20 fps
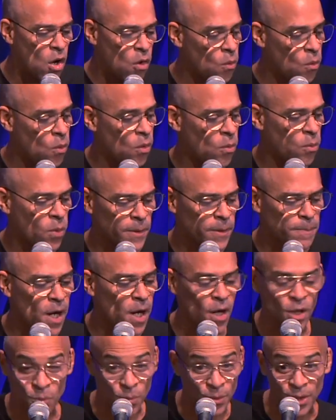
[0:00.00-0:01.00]
What
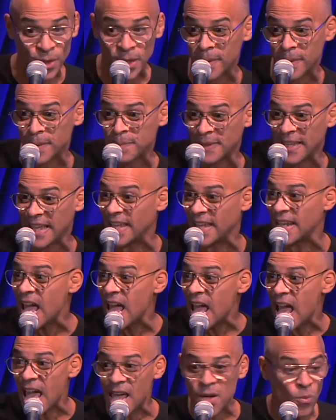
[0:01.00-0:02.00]
part will you be playing,
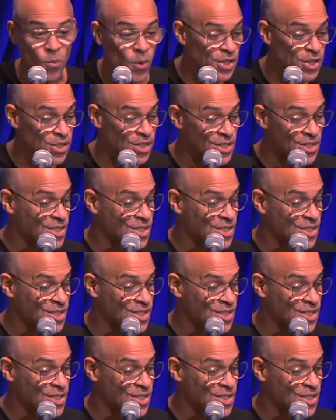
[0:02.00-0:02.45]
and when do you